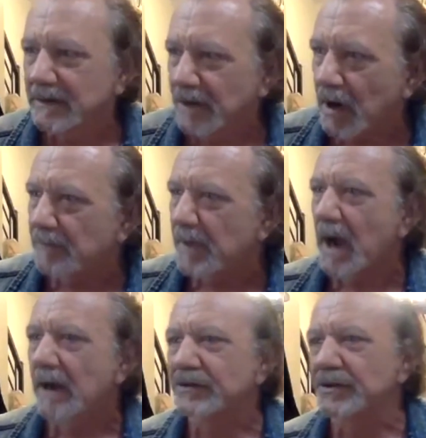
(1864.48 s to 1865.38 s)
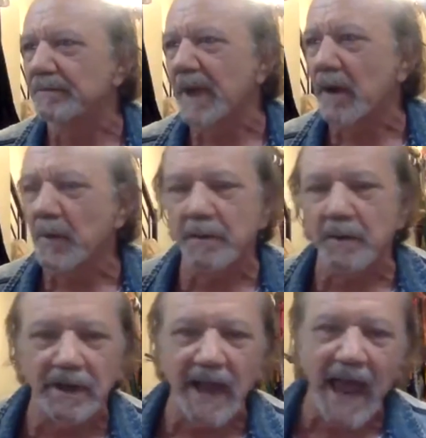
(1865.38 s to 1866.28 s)
garbage about, we
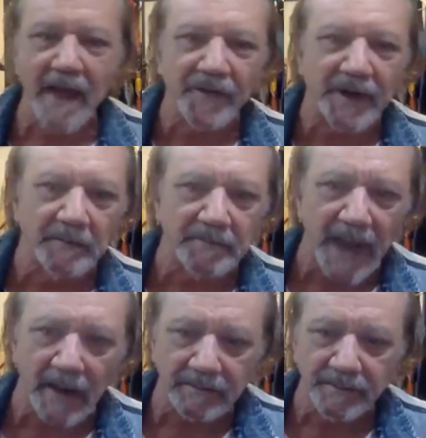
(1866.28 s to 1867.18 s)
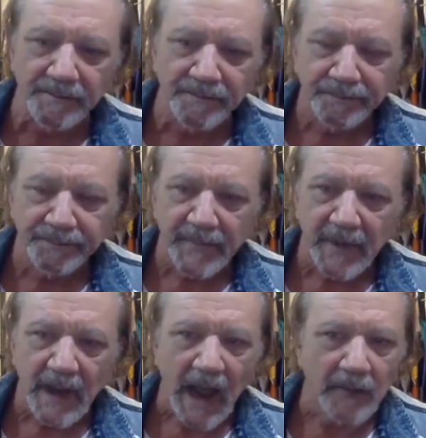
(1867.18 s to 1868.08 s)
were laughing about,
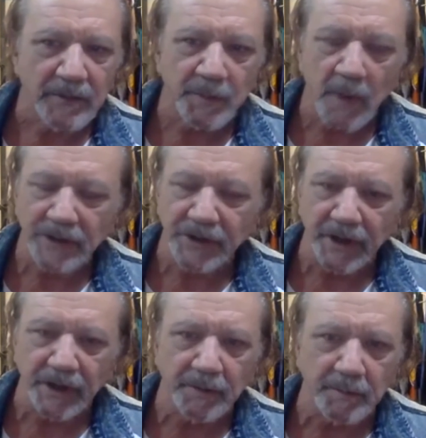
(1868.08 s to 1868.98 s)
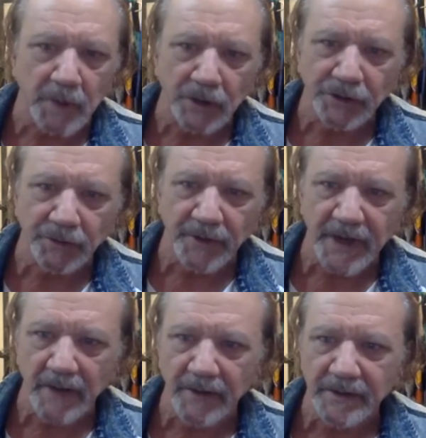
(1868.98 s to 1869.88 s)
I was watching a commercial the
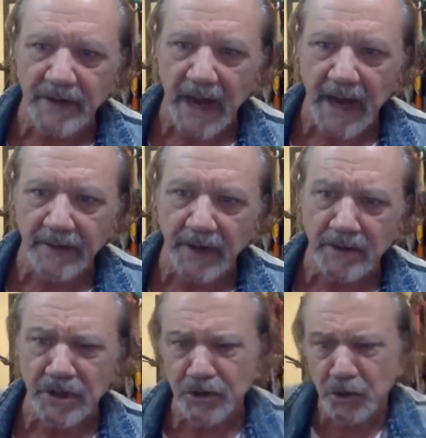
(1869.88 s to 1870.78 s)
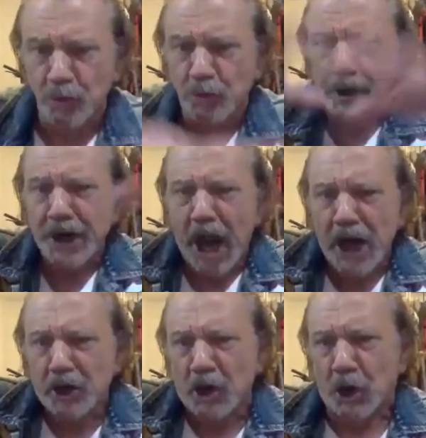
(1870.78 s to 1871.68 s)
other day, and there's this
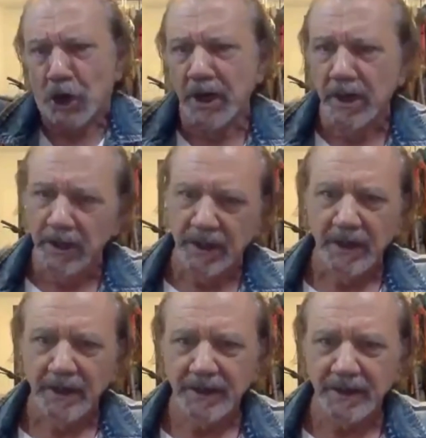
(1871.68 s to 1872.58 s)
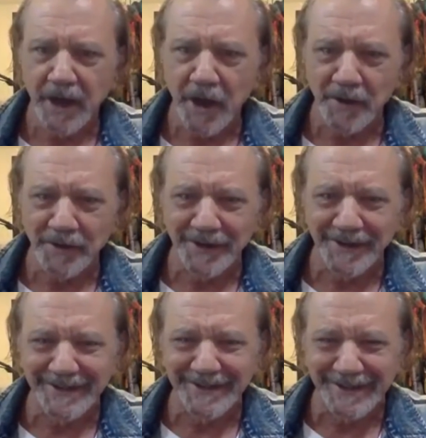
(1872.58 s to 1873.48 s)
creator, you know,
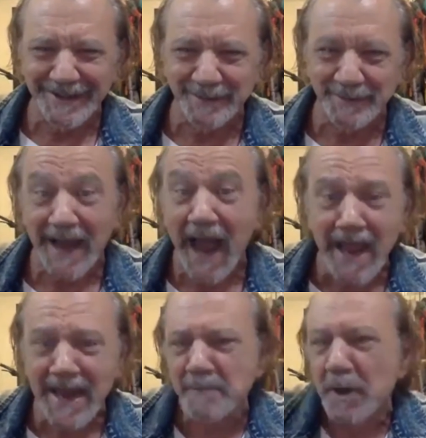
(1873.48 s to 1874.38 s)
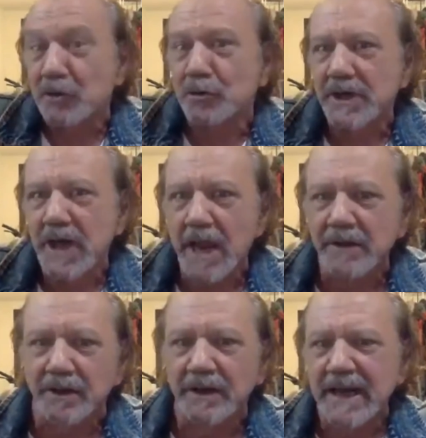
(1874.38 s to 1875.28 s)
there's a, hi, I'm a
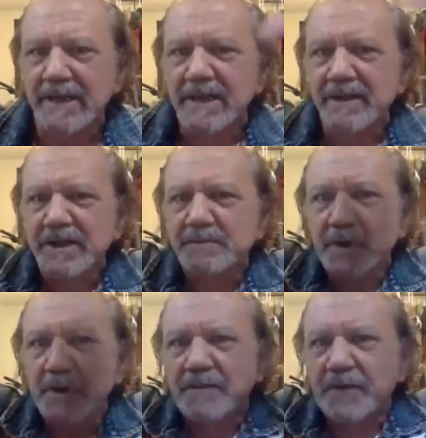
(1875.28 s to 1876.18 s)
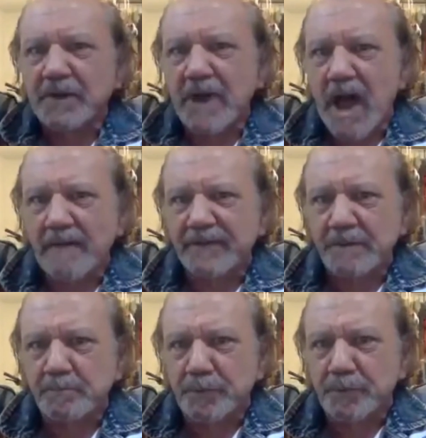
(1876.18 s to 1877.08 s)
creator, and he's in this beautiful loft
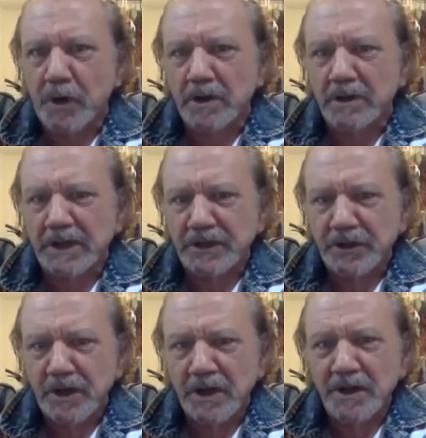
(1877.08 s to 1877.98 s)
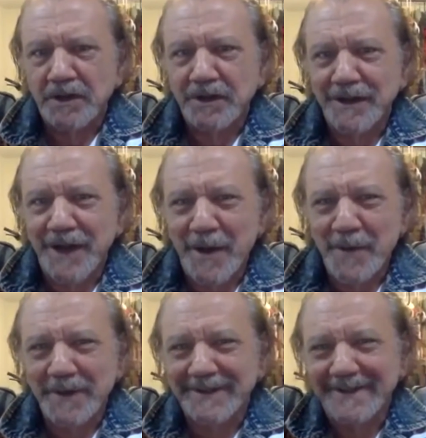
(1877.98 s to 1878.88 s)
in Brooklyn, you know,
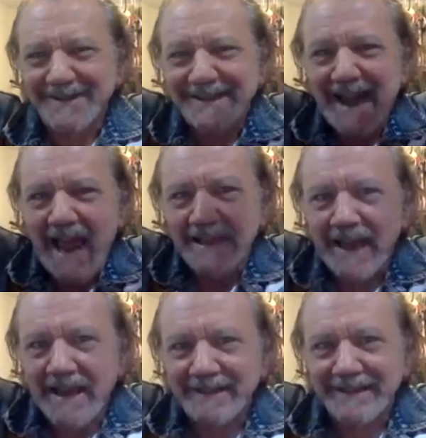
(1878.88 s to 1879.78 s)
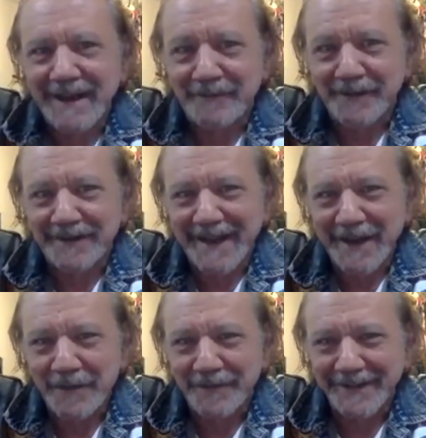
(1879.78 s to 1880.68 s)
with the skylight and everything
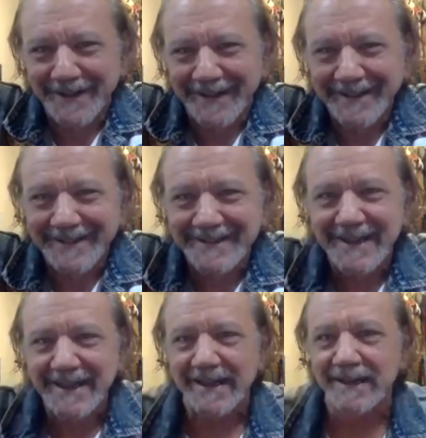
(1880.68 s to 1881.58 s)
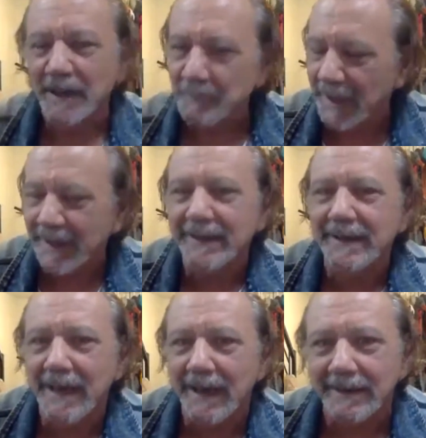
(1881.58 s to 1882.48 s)
overlooking the city. And I'm like,
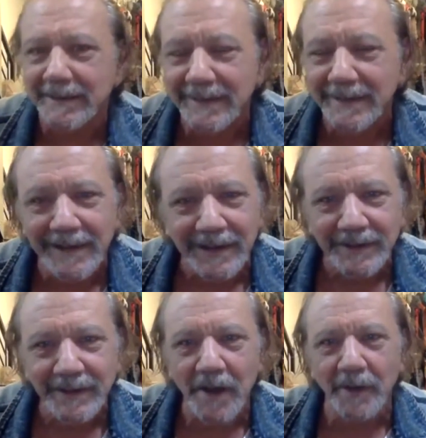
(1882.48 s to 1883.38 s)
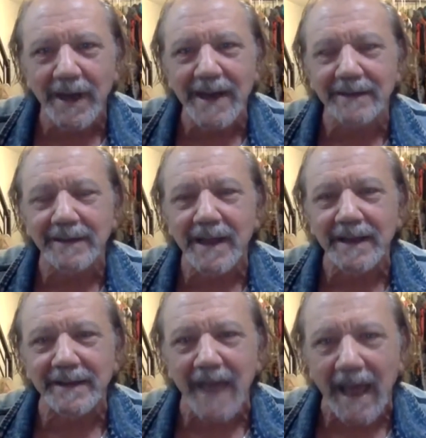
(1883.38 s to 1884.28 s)
yeah, no, it ain't
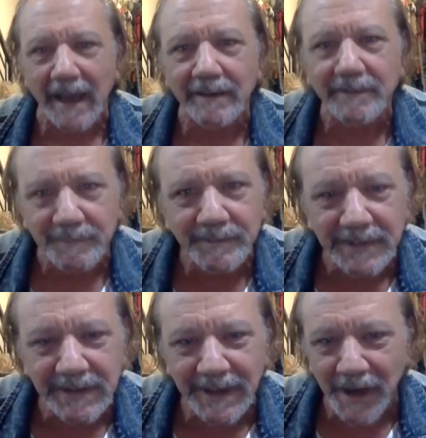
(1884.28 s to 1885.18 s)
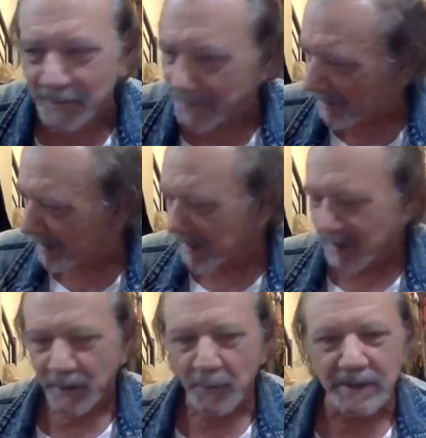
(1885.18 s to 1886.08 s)
like that, you know.
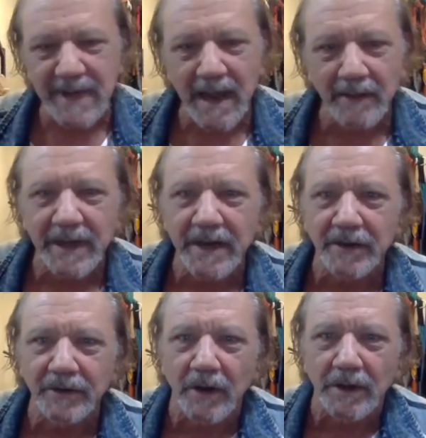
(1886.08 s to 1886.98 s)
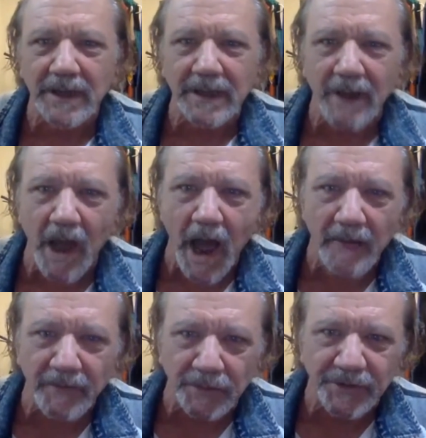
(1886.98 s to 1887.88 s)
We're down here in our little
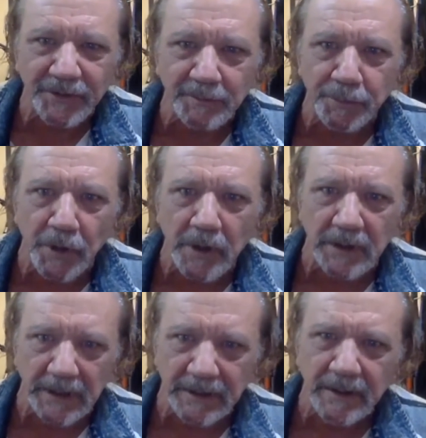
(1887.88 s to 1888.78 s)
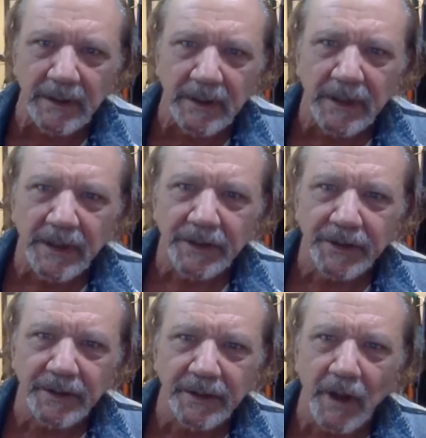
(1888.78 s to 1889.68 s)
hovels in Brooklyn,
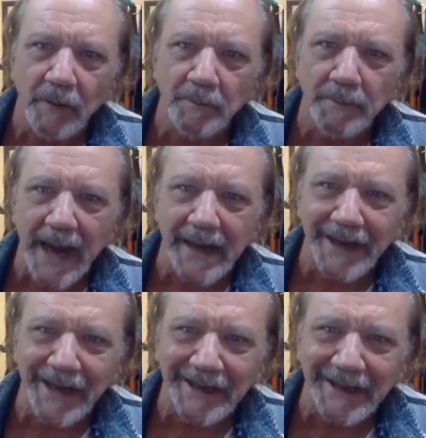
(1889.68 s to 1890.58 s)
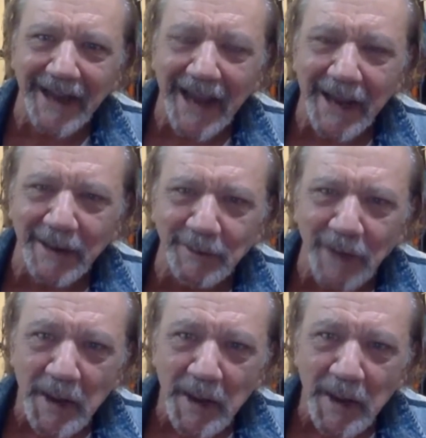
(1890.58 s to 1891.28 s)
you know, painting and